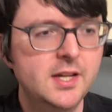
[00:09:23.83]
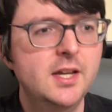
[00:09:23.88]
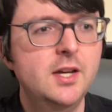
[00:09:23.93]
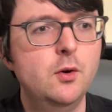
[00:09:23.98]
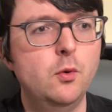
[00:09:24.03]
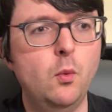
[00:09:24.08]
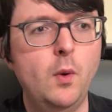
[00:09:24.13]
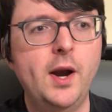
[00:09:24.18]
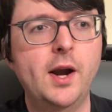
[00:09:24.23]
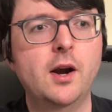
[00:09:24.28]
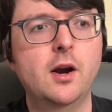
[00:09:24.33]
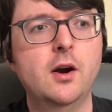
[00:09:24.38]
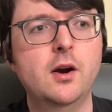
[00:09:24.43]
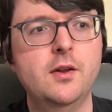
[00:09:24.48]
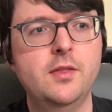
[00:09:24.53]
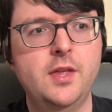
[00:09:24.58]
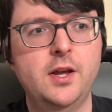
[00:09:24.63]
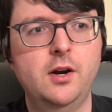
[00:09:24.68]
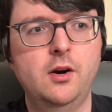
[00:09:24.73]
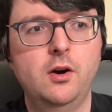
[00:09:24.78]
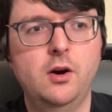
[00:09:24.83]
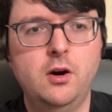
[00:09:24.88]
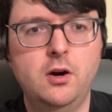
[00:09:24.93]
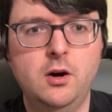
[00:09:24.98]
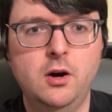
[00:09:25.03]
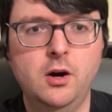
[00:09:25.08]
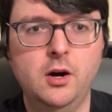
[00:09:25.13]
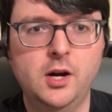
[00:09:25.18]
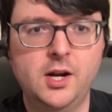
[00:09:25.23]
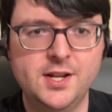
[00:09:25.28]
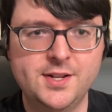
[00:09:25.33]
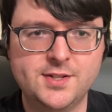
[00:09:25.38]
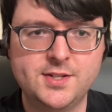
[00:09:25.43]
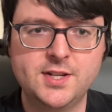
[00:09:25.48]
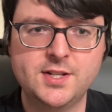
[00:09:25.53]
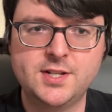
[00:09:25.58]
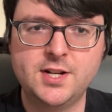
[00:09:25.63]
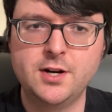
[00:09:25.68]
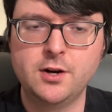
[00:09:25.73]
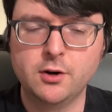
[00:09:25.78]
where there are
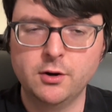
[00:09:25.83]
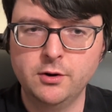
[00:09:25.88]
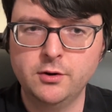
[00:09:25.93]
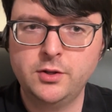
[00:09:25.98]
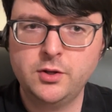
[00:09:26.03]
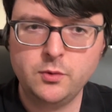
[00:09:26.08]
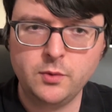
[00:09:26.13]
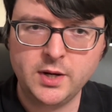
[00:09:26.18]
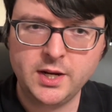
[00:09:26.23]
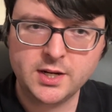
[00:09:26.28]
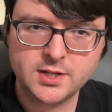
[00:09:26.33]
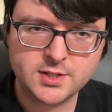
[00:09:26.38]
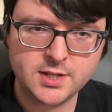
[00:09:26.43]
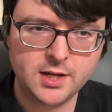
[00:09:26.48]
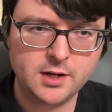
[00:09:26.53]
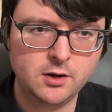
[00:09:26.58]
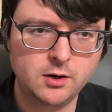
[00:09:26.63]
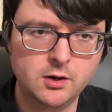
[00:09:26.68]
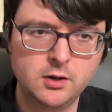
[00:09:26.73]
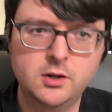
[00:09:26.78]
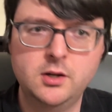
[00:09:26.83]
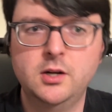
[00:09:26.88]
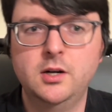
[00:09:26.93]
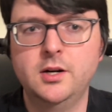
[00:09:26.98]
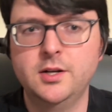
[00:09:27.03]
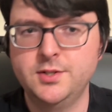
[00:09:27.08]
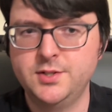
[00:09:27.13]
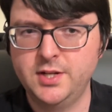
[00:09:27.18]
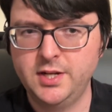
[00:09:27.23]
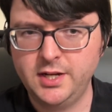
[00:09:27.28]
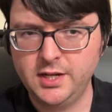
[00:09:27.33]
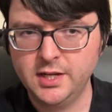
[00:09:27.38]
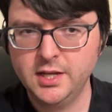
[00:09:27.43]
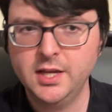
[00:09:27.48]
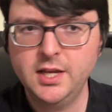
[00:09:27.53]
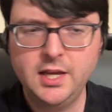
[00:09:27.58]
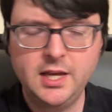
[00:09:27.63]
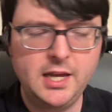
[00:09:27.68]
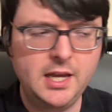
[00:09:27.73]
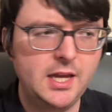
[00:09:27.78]
consistent earthquakes that are causing
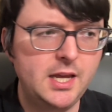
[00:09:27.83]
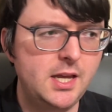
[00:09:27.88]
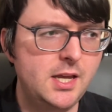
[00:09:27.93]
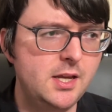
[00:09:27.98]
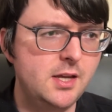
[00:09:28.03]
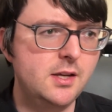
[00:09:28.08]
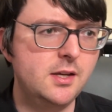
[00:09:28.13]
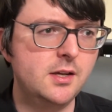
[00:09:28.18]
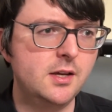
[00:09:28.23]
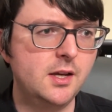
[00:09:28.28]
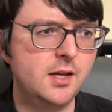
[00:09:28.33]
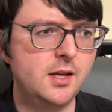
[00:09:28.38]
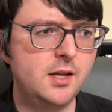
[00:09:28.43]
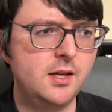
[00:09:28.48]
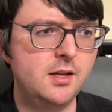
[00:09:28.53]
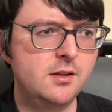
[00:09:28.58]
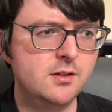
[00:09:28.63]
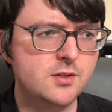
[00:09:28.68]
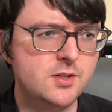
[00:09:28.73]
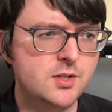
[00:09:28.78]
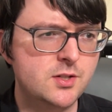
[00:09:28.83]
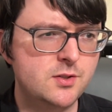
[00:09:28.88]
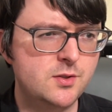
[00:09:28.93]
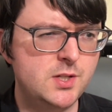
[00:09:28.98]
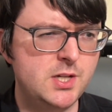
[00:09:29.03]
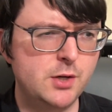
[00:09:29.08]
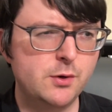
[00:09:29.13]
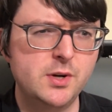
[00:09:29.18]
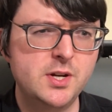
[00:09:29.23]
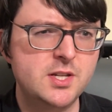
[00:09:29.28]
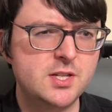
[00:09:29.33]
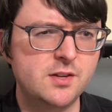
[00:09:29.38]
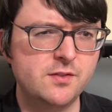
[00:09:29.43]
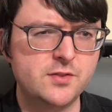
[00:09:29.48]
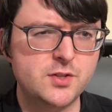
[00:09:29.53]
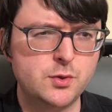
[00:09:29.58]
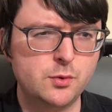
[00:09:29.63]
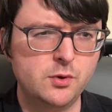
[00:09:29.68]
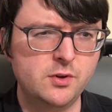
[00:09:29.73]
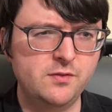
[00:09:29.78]
a series of
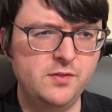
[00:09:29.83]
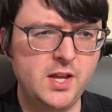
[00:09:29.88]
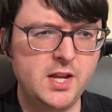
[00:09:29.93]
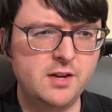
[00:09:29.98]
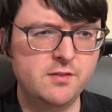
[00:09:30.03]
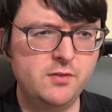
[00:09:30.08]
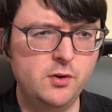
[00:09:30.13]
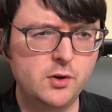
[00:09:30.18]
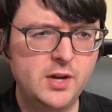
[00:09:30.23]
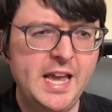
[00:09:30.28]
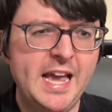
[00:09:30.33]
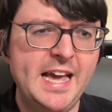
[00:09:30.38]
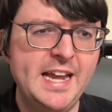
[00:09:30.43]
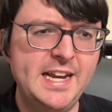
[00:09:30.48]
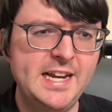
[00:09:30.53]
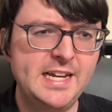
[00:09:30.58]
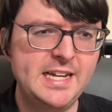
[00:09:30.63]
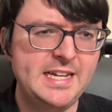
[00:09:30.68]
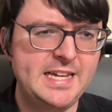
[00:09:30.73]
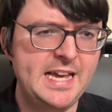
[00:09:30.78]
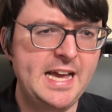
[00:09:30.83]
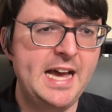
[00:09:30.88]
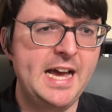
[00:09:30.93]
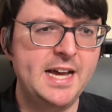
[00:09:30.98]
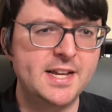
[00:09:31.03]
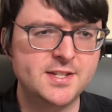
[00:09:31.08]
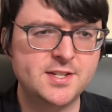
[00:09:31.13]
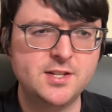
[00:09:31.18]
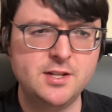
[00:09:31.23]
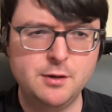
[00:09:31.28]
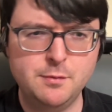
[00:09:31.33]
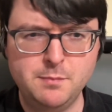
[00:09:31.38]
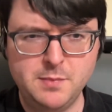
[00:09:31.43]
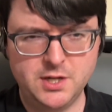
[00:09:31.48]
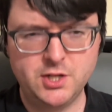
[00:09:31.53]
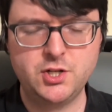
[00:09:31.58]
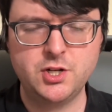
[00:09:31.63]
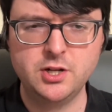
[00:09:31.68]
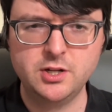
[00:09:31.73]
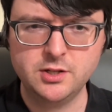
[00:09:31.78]
sort of like volcanic gas
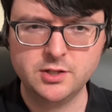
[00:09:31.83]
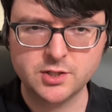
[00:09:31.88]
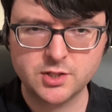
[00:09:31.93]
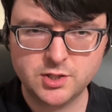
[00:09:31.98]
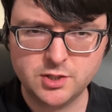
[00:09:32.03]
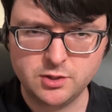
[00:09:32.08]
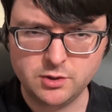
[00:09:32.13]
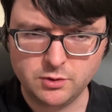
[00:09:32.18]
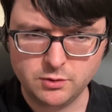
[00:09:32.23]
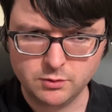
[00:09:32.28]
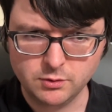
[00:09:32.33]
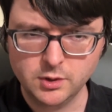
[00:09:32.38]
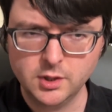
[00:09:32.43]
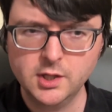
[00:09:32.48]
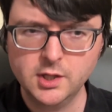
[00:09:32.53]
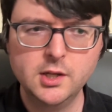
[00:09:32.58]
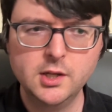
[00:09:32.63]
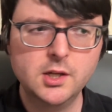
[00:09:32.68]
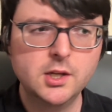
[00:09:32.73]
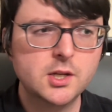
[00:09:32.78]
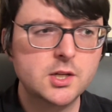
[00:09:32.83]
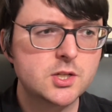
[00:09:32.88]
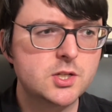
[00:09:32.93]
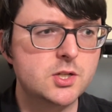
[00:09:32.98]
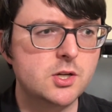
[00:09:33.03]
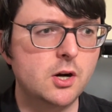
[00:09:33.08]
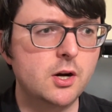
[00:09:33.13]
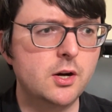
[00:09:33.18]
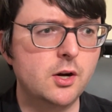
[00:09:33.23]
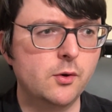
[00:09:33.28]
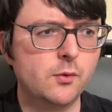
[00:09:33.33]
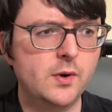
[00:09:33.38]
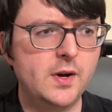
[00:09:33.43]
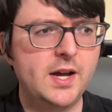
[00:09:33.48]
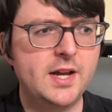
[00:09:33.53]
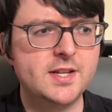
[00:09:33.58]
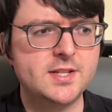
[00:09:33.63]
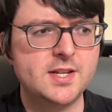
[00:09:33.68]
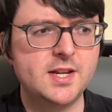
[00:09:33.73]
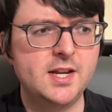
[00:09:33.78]
emissions to start
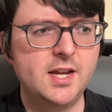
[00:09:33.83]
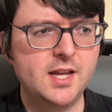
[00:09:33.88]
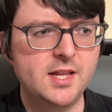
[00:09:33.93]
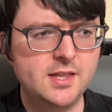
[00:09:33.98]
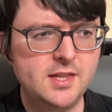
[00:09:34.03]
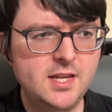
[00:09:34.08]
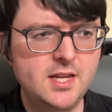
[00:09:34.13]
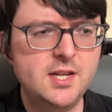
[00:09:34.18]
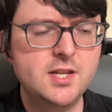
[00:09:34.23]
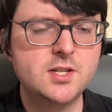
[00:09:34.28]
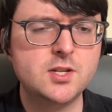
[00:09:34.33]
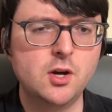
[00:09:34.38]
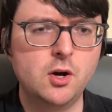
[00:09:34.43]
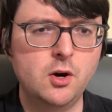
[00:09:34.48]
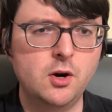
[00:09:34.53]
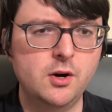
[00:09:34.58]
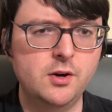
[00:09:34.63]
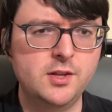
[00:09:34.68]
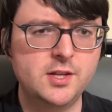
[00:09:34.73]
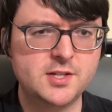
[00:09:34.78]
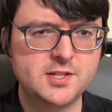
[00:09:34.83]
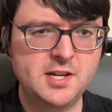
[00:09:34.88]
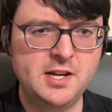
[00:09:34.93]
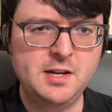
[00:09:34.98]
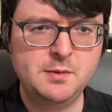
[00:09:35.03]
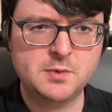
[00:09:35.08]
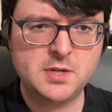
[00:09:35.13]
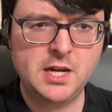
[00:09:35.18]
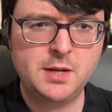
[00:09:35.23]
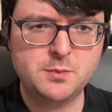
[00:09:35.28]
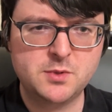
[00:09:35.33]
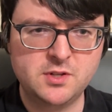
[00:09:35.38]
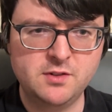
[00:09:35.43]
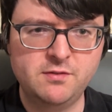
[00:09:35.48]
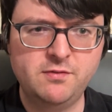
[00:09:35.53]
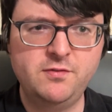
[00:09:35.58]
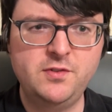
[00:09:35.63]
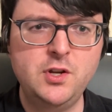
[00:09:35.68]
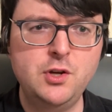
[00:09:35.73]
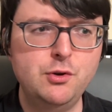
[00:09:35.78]
arising, and these are the same types of
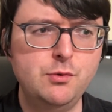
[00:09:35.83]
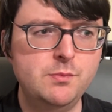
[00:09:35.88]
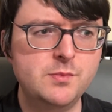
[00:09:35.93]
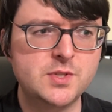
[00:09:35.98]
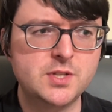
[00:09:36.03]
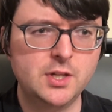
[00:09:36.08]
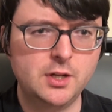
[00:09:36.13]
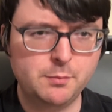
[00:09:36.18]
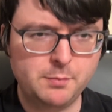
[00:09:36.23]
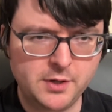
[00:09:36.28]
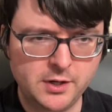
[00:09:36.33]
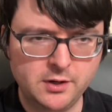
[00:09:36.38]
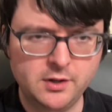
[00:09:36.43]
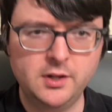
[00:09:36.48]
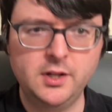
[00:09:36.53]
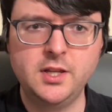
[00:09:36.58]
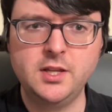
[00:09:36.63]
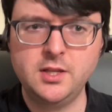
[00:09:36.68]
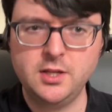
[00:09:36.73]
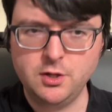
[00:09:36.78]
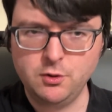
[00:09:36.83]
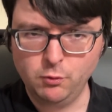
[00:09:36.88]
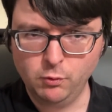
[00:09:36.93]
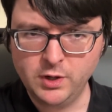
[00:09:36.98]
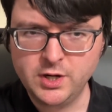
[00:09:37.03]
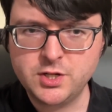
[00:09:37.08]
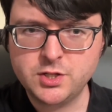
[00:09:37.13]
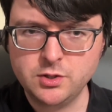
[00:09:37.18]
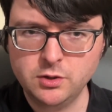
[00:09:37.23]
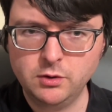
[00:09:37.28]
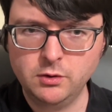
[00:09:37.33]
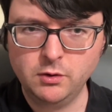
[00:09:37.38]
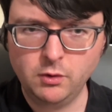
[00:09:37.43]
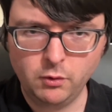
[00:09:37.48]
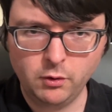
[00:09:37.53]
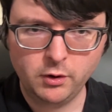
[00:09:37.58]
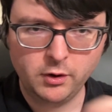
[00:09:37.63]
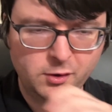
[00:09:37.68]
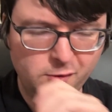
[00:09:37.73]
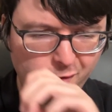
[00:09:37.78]
fumes that apparently the original
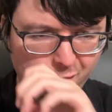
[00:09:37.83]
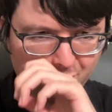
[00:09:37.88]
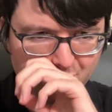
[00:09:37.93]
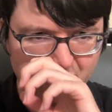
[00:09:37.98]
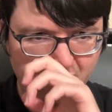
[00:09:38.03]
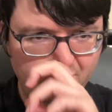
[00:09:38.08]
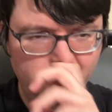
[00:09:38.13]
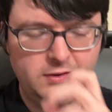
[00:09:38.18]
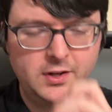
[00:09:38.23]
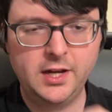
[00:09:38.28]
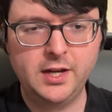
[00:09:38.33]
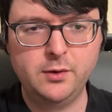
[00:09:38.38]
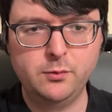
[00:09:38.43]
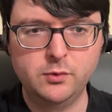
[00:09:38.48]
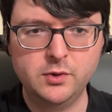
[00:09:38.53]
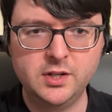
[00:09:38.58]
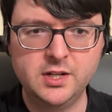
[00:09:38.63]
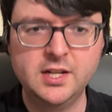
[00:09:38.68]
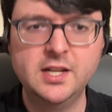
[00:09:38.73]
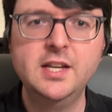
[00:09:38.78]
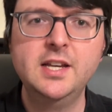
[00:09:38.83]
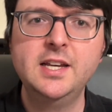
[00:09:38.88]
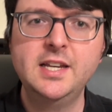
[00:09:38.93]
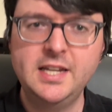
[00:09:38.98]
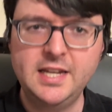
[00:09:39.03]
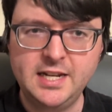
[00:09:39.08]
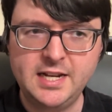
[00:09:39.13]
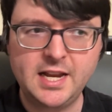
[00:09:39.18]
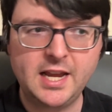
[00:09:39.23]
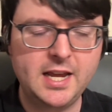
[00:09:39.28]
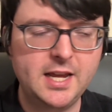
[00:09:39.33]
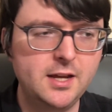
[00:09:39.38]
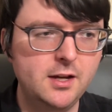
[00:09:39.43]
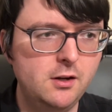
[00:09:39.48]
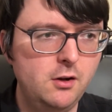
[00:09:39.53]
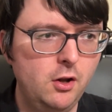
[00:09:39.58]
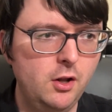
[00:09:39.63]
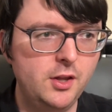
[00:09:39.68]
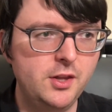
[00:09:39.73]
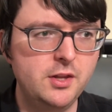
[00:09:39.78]
Oracle of Delphi would
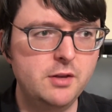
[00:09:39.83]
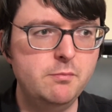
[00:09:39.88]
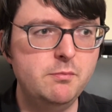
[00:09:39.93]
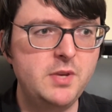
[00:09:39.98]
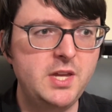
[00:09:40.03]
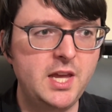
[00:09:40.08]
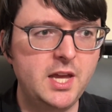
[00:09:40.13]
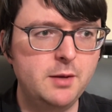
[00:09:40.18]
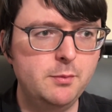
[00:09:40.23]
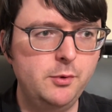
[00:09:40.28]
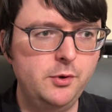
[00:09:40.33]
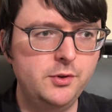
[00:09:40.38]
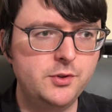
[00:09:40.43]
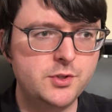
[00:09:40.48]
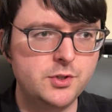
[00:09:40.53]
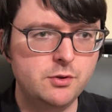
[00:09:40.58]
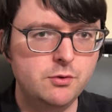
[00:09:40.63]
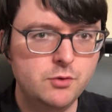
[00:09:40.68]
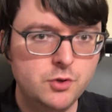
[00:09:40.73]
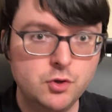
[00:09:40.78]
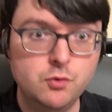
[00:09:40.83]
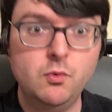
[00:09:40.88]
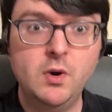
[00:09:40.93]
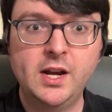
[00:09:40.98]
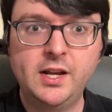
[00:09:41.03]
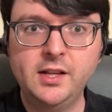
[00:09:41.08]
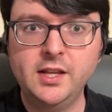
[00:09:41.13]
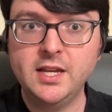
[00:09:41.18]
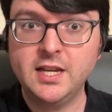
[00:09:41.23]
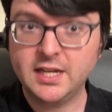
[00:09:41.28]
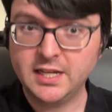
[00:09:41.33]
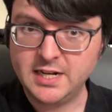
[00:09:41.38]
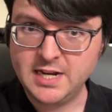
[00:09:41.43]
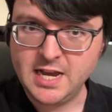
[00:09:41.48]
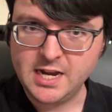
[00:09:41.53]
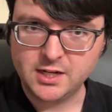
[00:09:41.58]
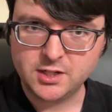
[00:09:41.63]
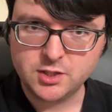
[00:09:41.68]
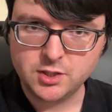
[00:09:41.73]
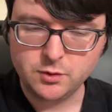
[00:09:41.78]
inhale and then be able to directly
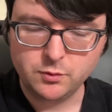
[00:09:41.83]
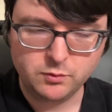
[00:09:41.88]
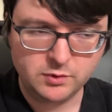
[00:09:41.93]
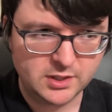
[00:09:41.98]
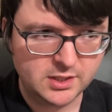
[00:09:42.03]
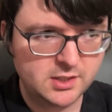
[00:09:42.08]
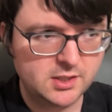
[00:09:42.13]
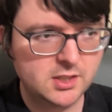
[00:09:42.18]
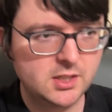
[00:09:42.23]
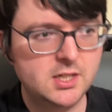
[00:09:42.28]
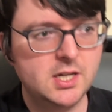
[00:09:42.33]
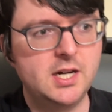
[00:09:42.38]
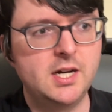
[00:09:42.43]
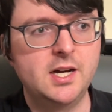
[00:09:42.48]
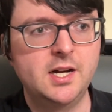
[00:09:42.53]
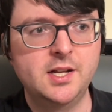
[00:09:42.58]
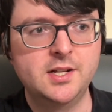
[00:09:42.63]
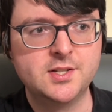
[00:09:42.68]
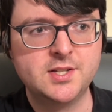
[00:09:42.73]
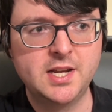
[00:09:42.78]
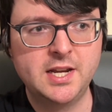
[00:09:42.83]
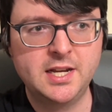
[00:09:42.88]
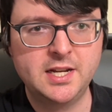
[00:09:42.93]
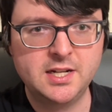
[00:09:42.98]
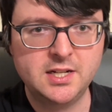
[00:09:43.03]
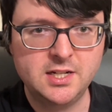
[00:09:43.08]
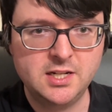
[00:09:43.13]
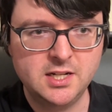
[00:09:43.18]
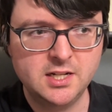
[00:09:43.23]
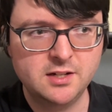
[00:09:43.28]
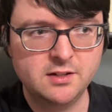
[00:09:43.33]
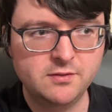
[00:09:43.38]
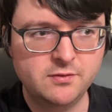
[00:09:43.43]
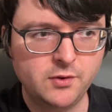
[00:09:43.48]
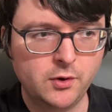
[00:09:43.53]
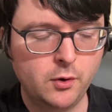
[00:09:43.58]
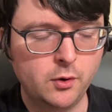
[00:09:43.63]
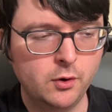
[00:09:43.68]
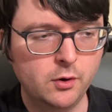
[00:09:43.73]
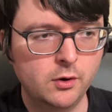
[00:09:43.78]
connect with the gods and give
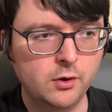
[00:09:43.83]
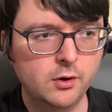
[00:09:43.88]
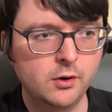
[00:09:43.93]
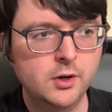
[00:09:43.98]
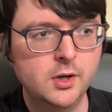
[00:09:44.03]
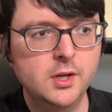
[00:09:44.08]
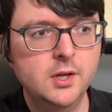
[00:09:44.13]
her